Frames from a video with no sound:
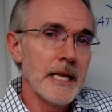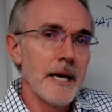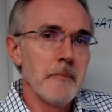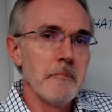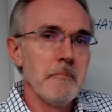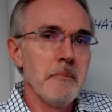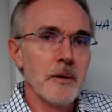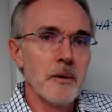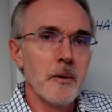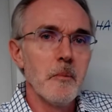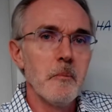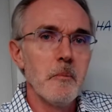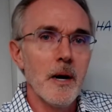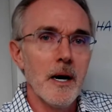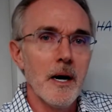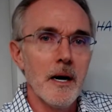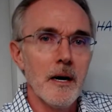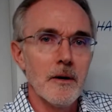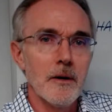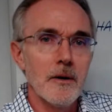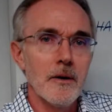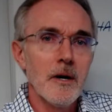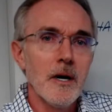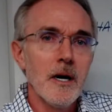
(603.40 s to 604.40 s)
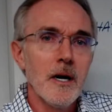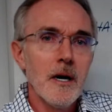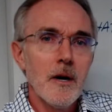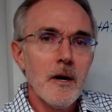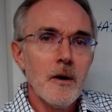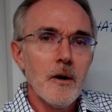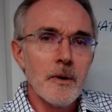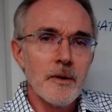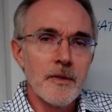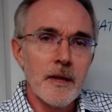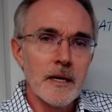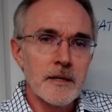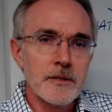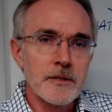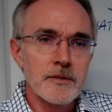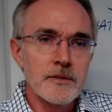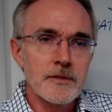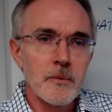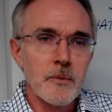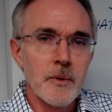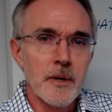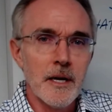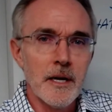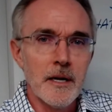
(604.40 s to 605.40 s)
middle mile with
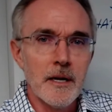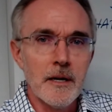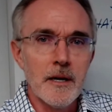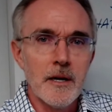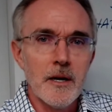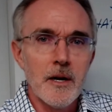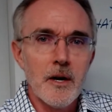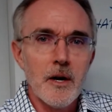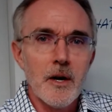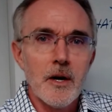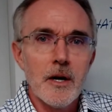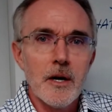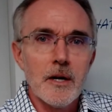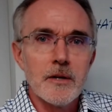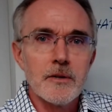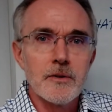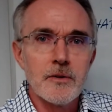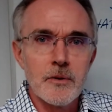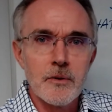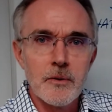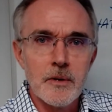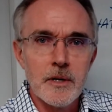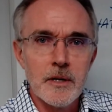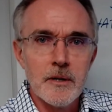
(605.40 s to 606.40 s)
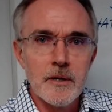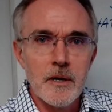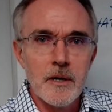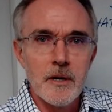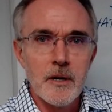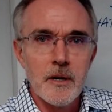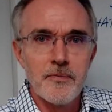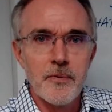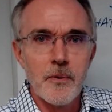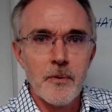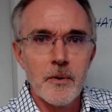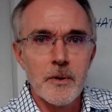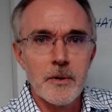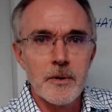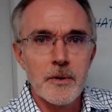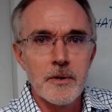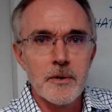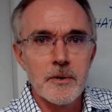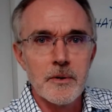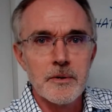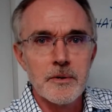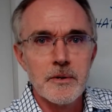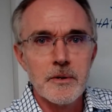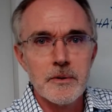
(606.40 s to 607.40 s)
SD-WAN to afford
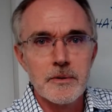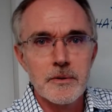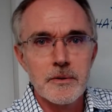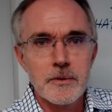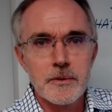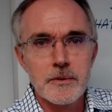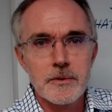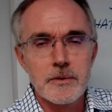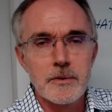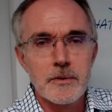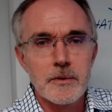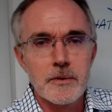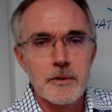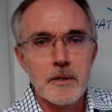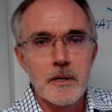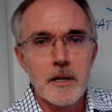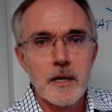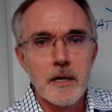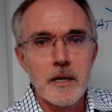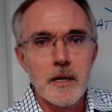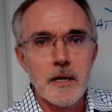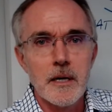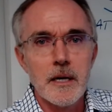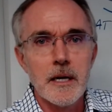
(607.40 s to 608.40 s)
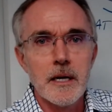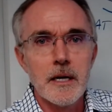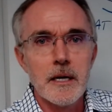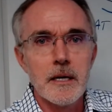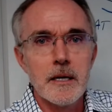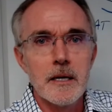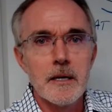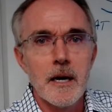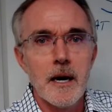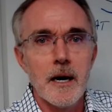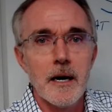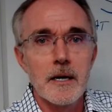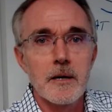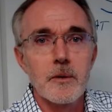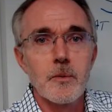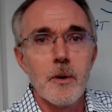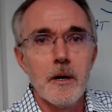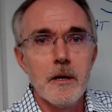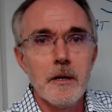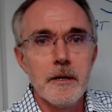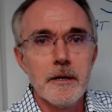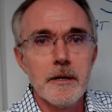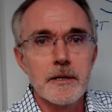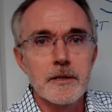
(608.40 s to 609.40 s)
your users a
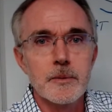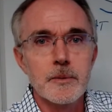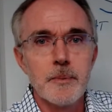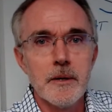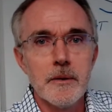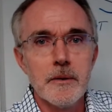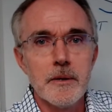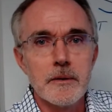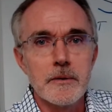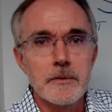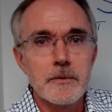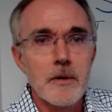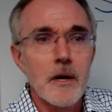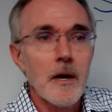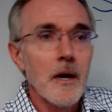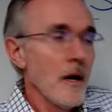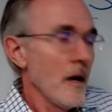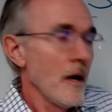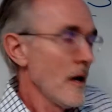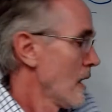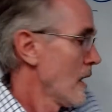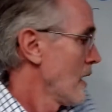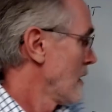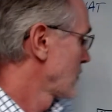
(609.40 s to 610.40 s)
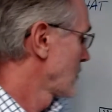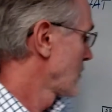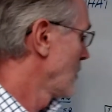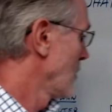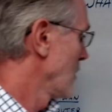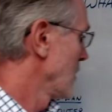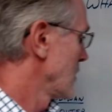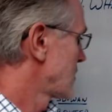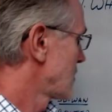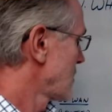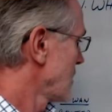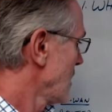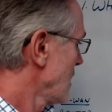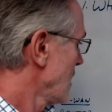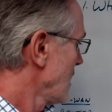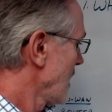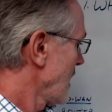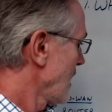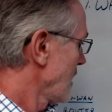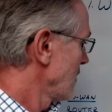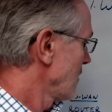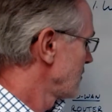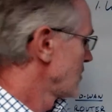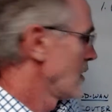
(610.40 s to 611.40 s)
high-quality experience. Of course,
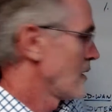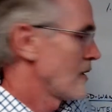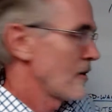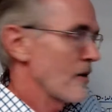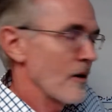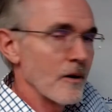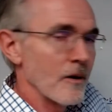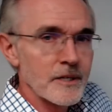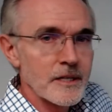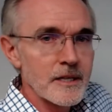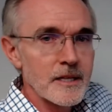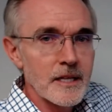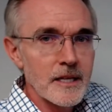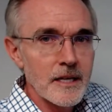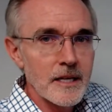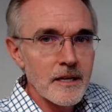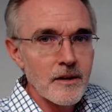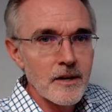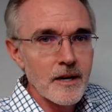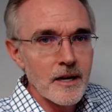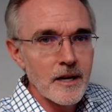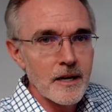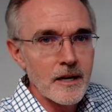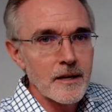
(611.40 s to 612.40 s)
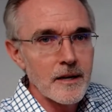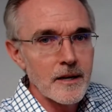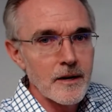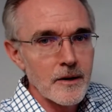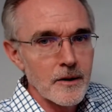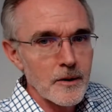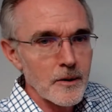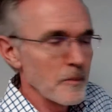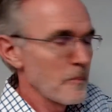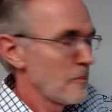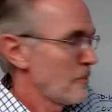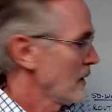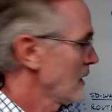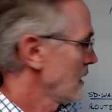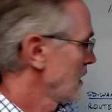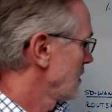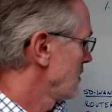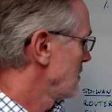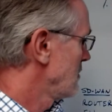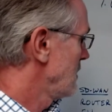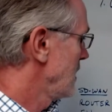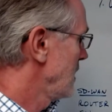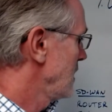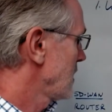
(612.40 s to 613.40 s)
I've drawn only the internet here,
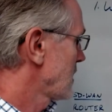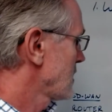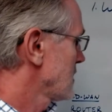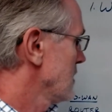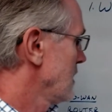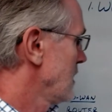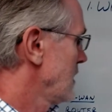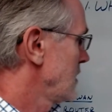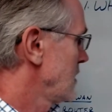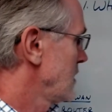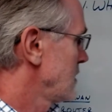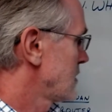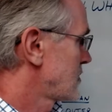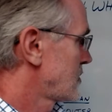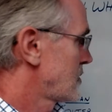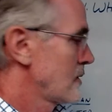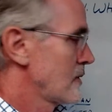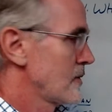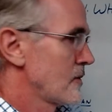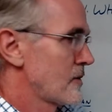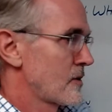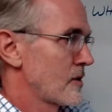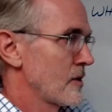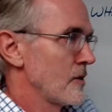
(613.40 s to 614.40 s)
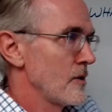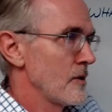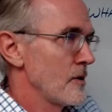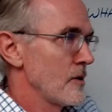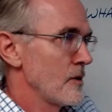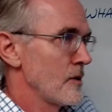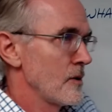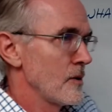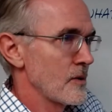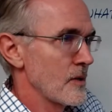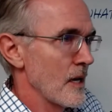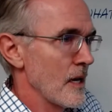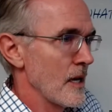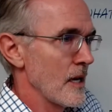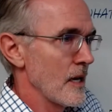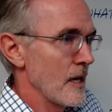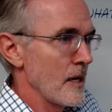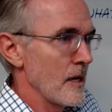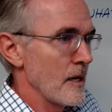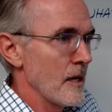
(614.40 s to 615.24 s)
but many clients choose to use an